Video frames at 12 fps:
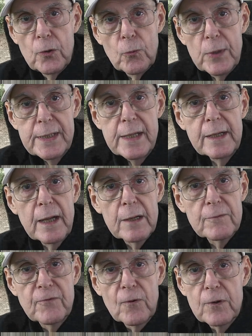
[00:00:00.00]
We cannot
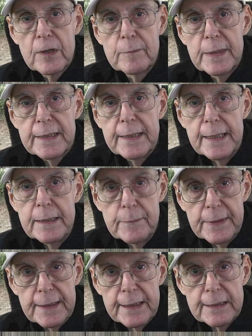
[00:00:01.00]
afford to be guinea
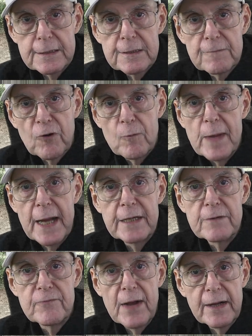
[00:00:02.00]
pigs for
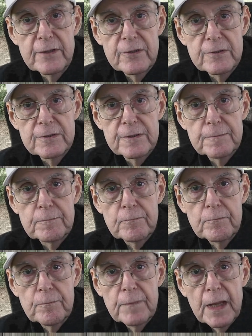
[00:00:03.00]
manufacturers
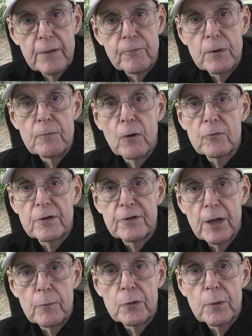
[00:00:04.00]
if we want to
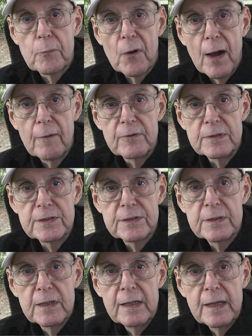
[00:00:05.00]
double the profits
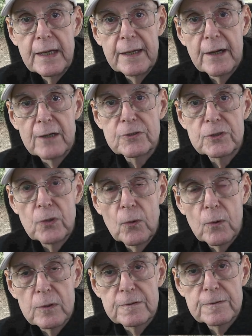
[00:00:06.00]
in our stores.